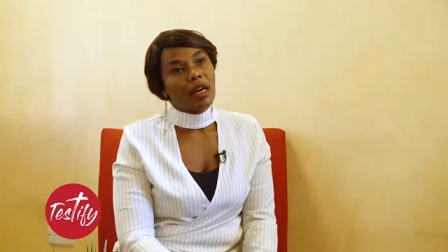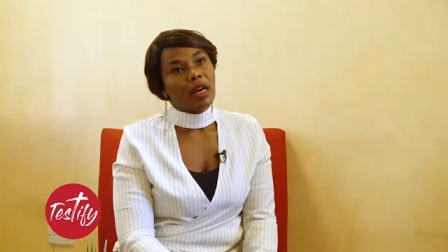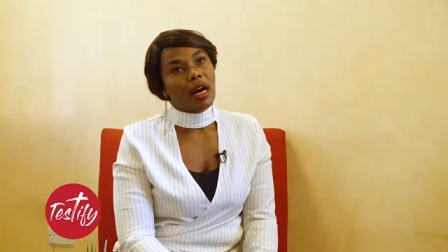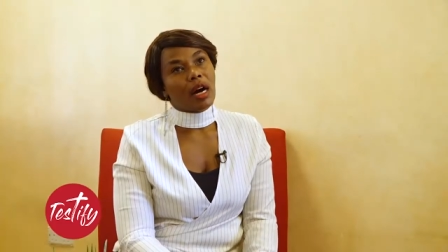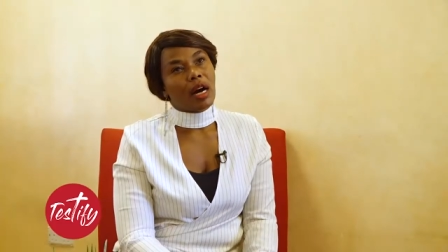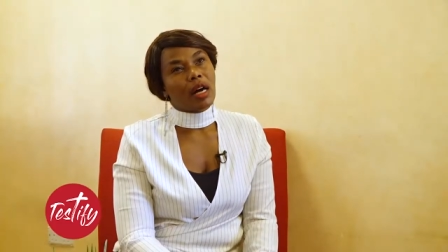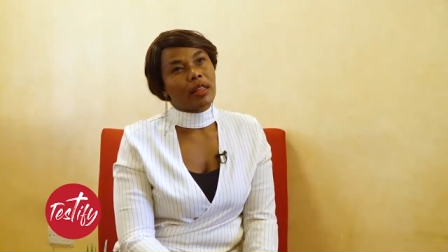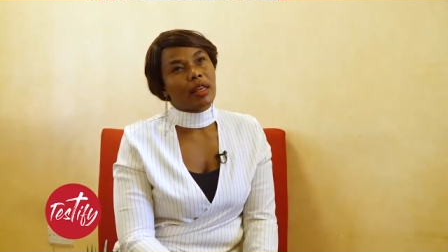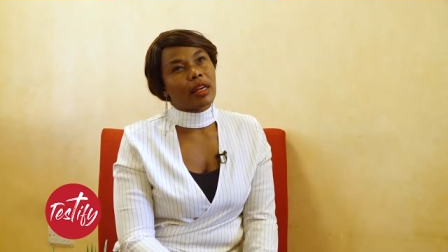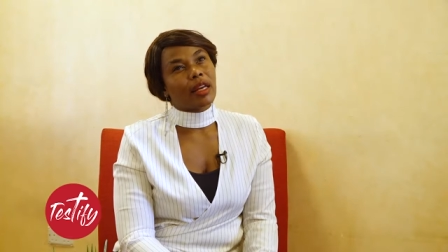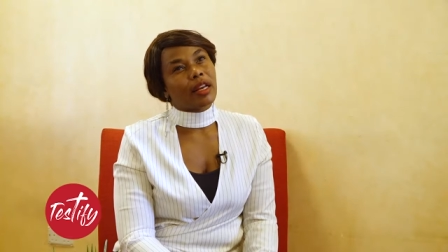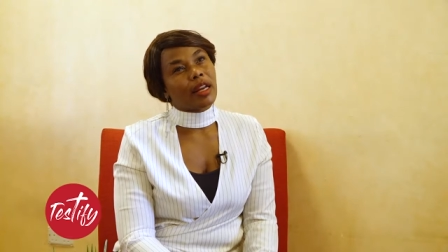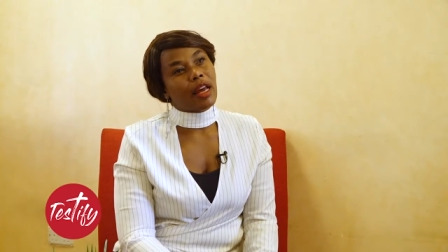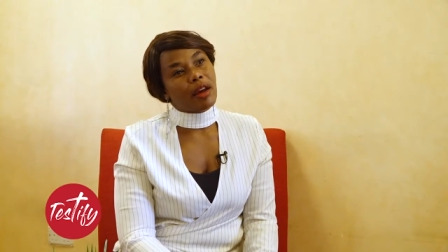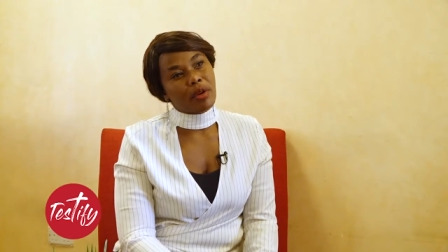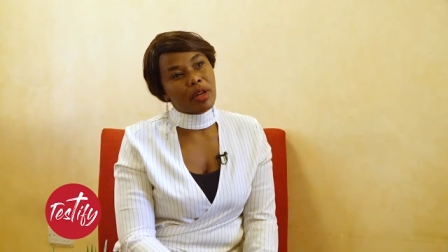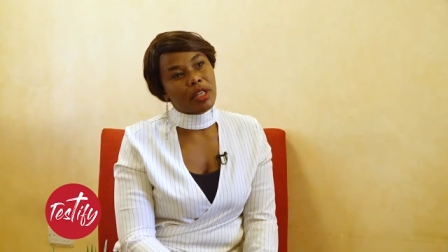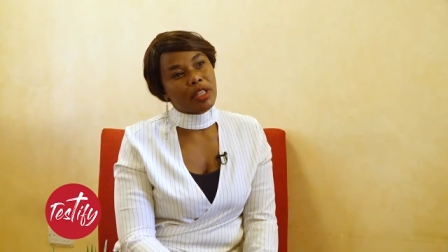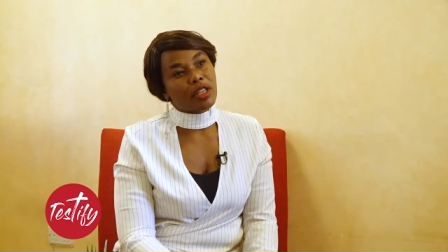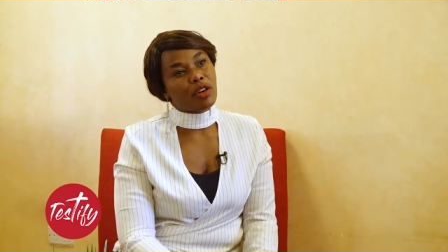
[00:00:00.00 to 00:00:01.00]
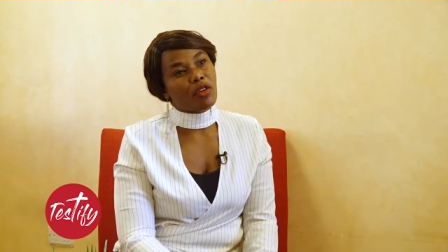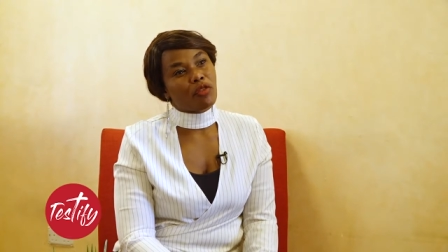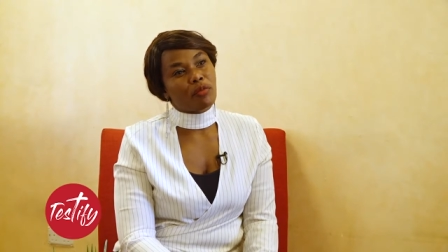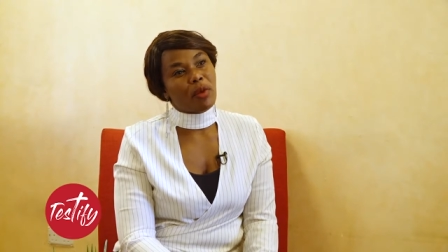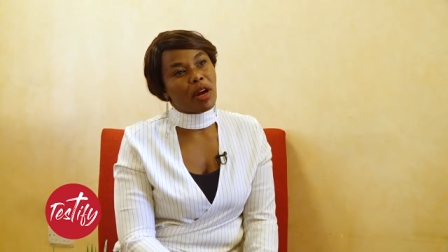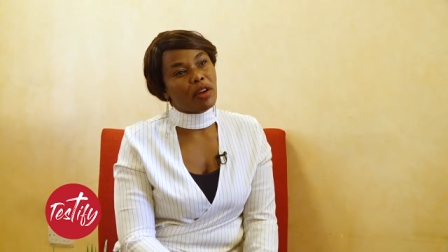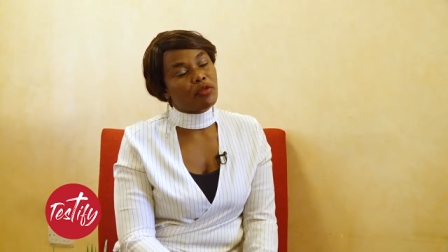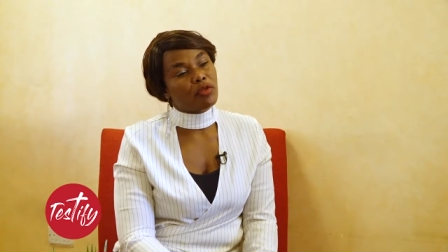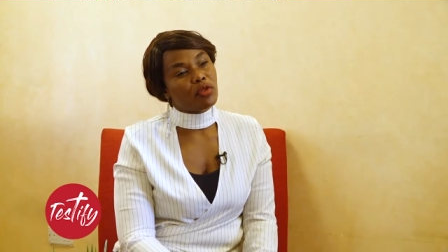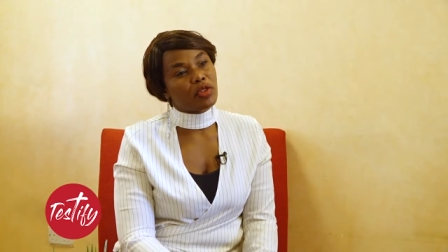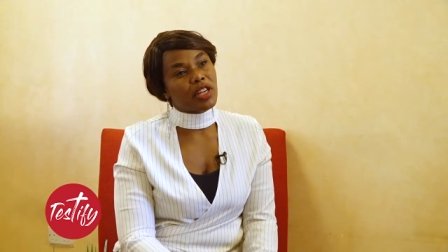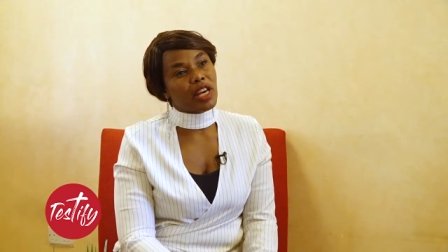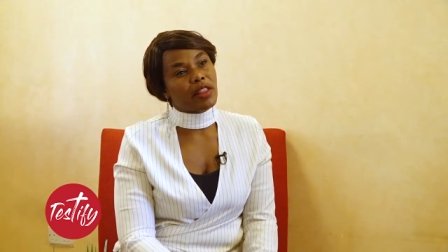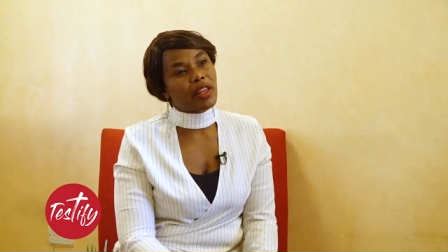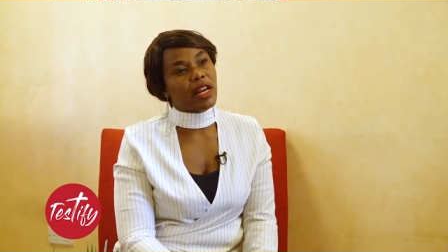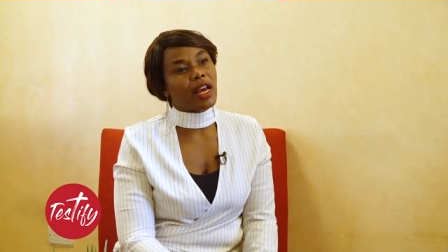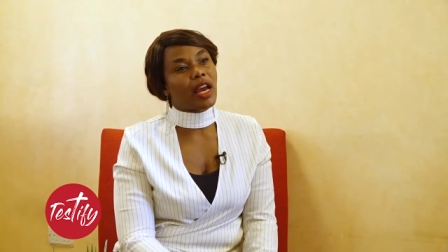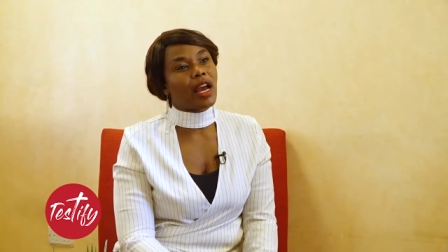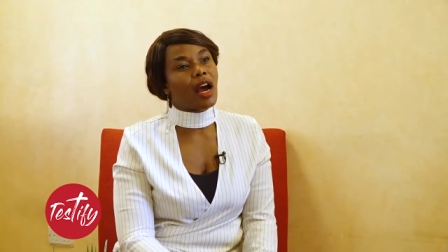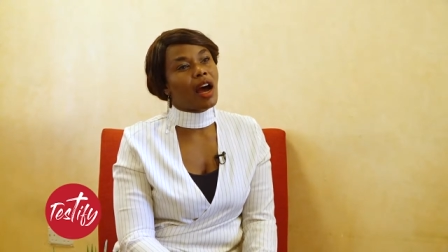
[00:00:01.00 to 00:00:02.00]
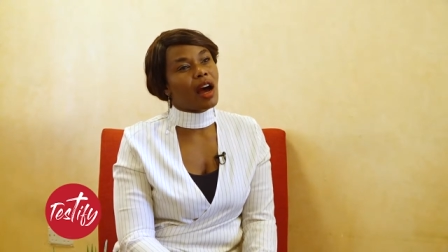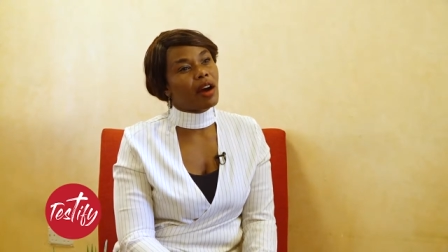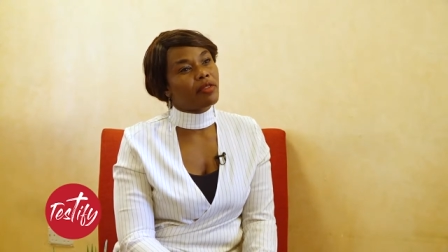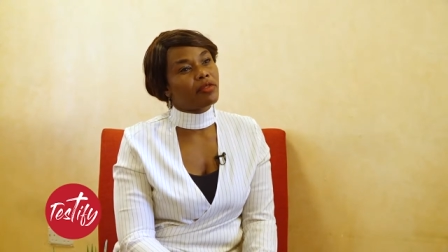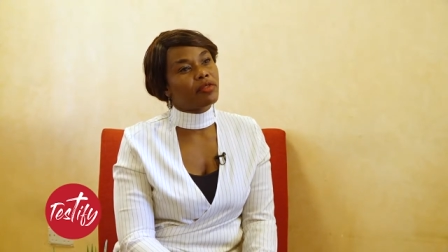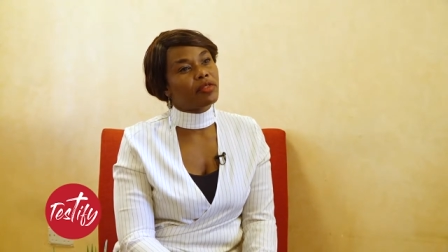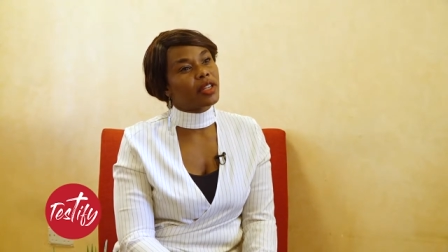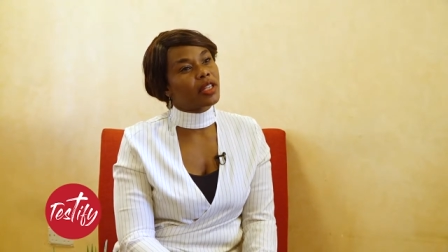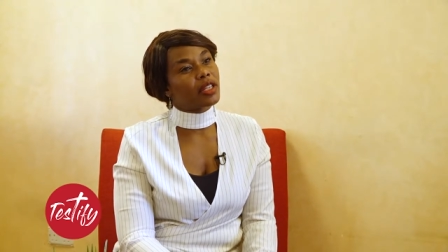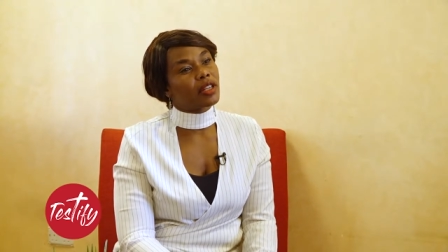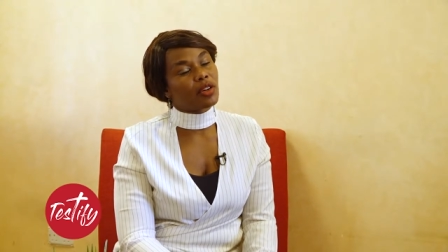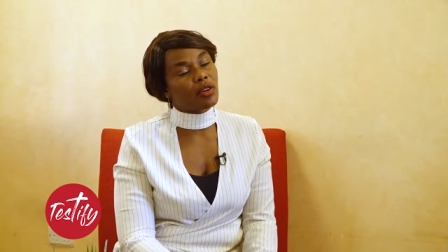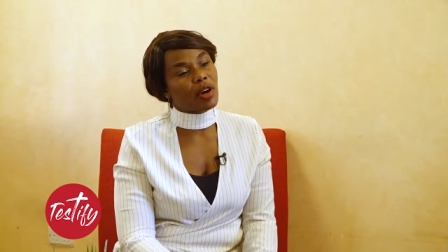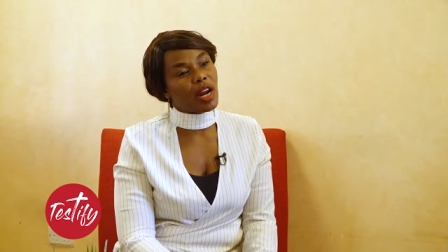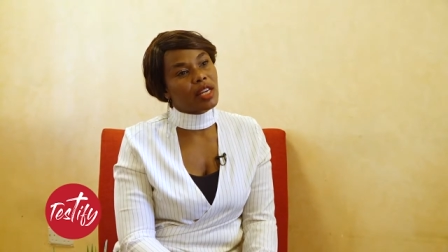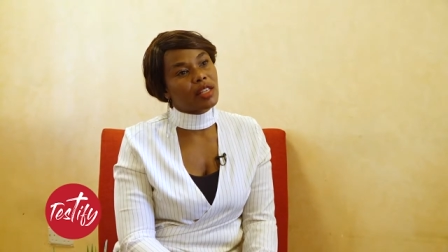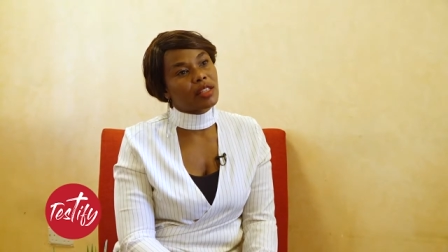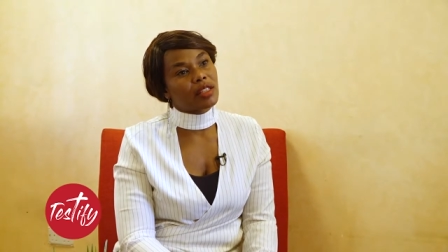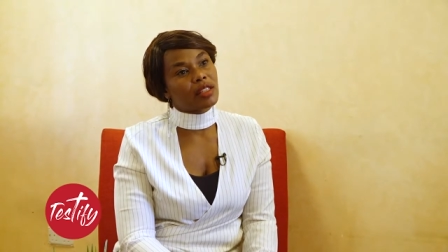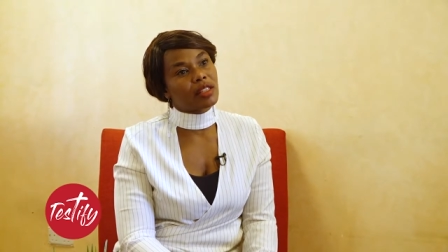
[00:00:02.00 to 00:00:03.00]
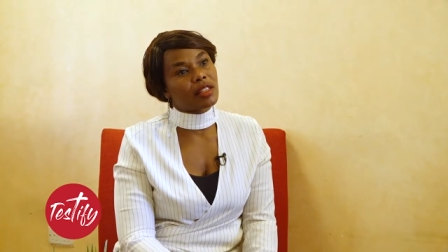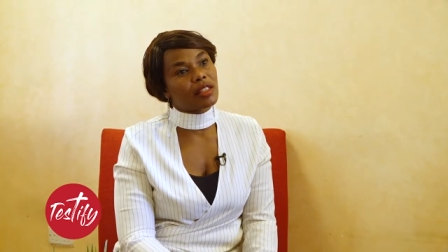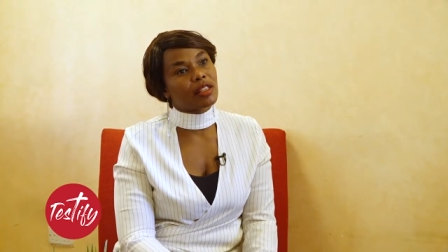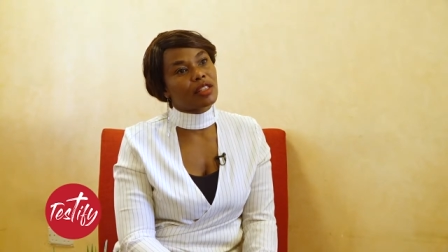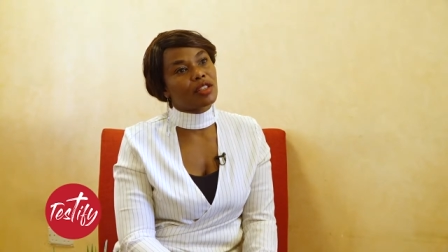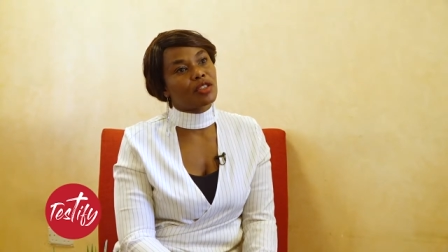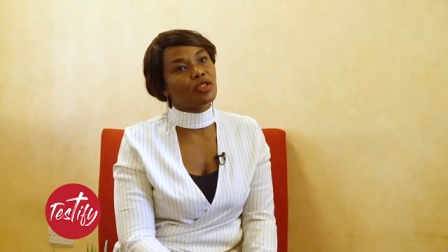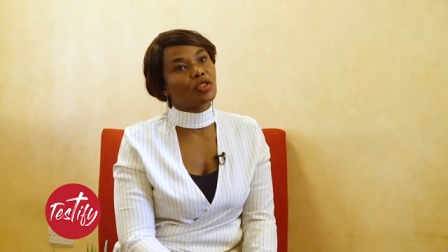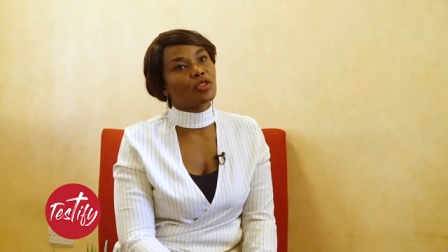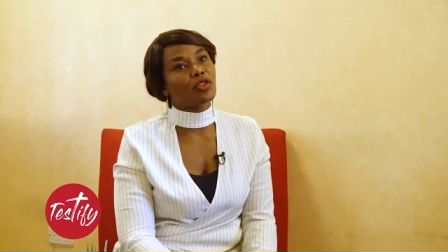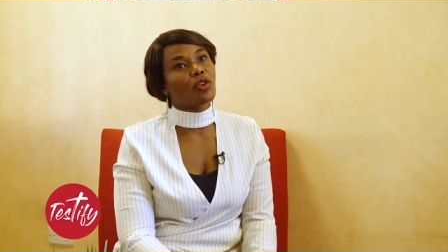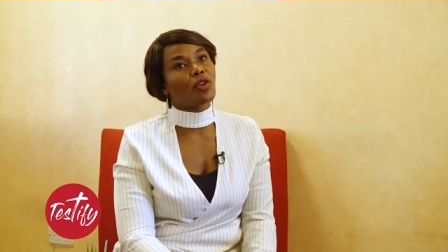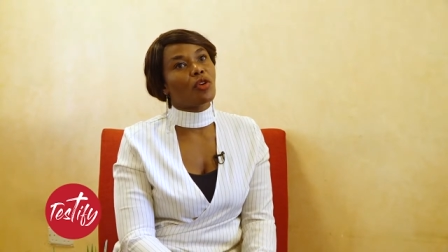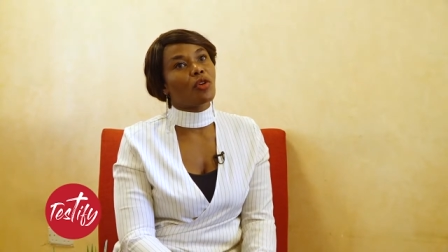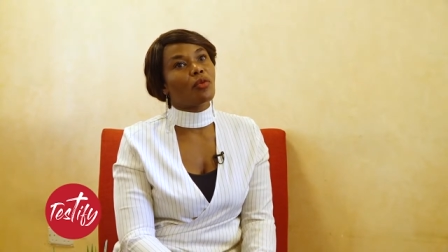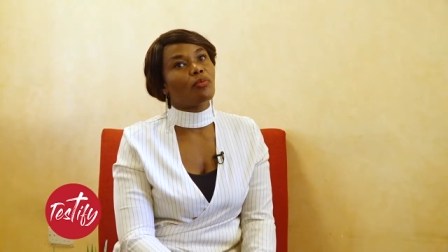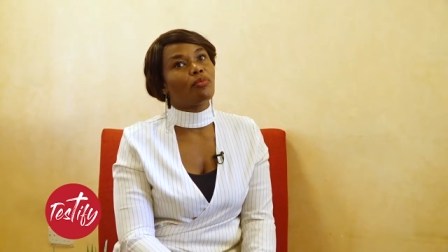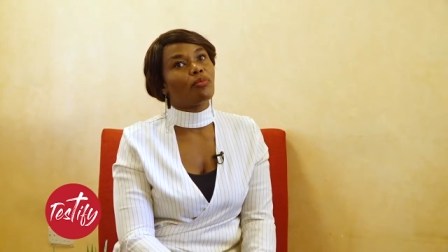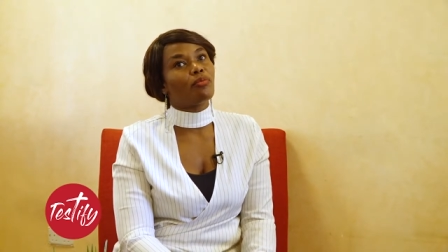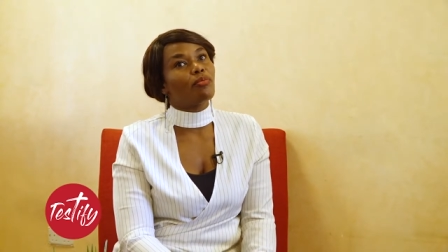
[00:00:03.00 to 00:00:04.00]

the clarity of my future that I have in Christ, you know,